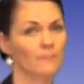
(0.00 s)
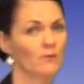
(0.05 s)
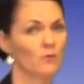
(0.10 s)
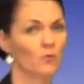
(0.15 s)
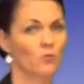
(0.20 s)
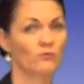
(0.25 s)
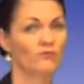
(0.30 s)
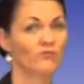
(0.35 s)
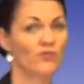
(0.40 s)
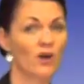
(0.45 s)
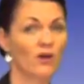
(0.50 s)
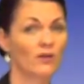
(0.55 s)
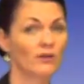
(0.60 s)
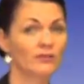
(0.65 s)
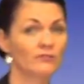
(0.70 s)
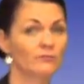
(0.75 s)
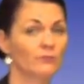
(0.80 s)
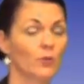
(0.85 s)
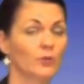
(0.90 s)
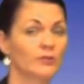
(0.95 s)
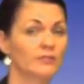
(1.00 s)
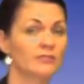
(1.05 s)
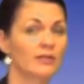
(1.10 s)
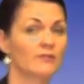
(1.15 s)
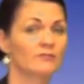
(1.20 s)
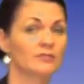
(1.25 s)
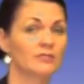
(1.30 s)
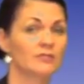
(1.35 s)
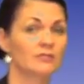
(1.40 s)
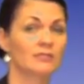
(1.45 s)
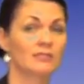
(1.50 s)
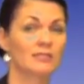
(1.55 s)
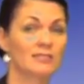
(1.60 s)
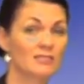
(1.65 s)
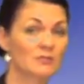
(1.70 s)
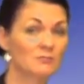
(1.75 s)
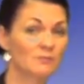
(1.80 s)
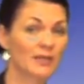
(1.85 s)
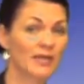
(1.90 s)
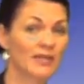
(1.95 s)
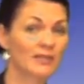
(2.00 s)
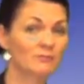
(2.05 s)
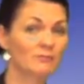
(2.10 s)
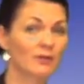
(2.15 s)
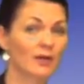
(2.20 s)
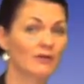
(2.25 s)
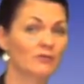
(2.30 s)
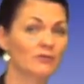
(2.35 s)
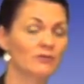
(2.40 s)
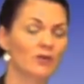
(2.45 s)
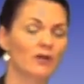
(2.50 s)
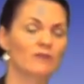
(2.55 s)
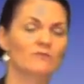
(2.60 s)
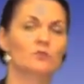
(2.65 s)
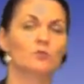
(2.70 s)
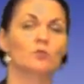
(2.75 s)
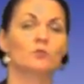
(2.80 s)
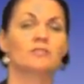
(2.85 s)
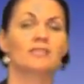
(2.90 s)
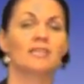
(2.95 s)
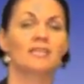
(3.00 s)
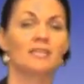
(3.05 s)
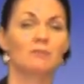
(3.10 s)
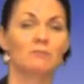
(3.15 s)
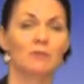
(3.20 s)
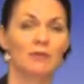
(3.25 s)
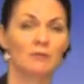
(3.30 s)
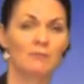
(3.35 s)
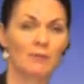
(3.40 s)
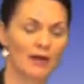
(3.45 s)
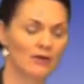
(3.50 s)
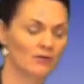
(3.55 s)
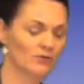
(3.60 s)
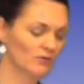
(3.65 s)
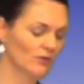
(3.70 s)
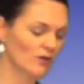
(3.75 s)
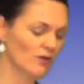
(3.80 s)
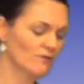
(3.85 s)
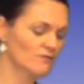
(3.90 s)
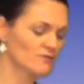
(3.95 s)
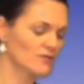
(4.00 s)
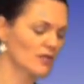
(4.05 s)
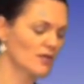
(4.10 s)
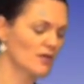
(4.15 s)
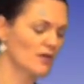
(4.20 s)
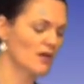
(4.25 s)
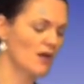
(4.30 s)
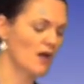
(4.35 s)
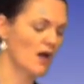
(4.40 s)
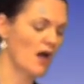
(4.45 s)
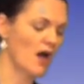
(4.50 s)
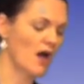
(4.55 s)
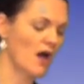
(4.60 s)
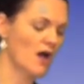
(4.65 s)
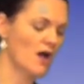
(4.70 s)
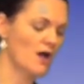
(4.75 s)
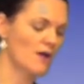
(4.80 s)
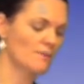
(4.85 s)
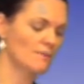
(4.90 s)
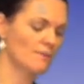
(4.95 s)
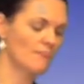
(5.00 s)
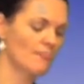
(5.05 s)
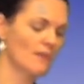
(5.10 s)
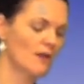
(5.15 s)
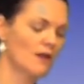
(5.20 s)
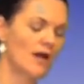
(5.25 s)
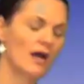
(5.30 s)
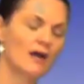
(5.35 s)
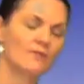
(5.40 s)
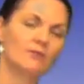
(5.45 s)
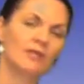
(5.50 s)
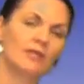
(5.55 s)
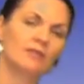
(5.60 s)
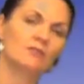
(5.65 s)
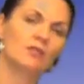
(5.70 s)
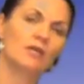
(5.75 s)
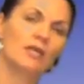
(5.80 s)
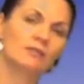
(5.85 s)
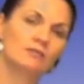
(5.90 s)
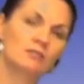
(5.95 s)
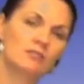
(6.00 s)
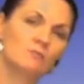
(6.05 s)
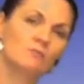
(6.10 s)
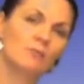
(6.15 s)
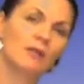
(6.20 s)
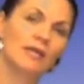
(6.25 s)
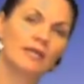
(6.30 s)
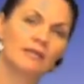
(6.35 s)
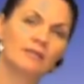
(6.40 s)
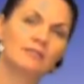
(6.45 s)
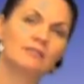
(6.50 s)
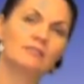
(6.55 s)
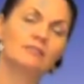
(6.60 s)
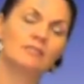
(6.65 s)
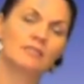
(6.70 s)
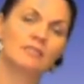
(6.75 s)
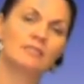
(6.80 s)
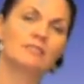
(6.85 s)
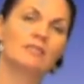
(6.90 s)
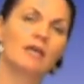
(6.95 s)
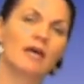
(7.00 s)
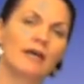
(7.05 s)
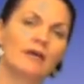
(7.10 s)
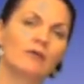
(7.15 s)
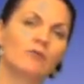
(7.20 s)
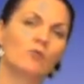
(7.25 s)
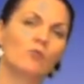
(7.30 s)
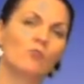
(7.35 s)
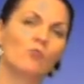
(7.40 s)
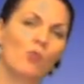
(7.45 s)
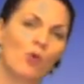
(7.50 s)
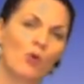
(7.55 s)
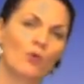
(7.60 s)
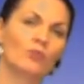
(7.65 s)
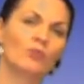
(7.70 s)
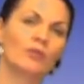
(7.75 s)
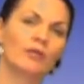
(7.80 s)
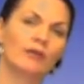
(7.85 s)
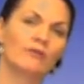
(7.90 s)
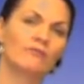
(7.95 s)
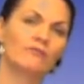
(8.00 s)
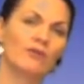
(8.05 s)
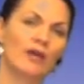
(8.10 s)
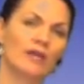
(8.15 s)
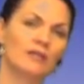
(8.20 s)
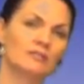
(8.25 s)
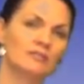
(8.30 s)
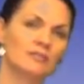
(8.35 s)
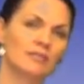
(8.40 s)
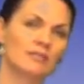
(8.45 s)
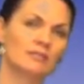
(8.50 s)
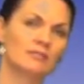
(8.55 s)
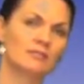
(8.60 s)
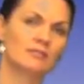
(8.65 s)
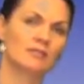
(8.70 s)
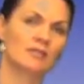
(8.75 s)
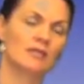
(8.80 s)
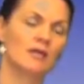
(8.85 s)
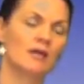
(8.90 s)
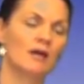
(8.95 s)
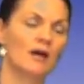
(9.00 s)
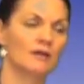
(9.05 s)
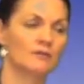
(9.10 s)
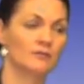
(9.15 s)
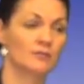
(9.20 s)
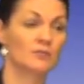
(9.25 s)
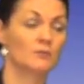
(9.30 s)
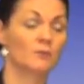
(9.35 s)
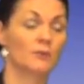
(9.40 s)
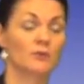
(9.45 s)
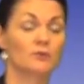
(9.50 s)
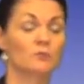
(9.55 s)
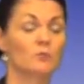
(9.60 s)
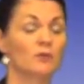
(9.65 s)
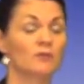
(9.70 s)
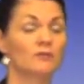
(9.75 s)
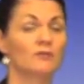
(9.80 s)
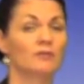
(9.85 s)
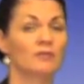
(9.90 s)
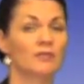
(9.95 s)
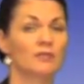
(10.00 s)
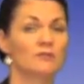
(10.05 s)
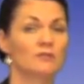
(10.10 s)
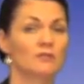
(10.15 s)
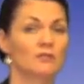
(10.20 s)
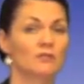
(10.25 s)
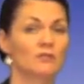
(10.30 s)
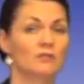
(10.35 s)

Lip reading: or 5 point evidence explain paragraphs or TP paragraphs, and then explain in detail what the effect is. And I suppose one of the things that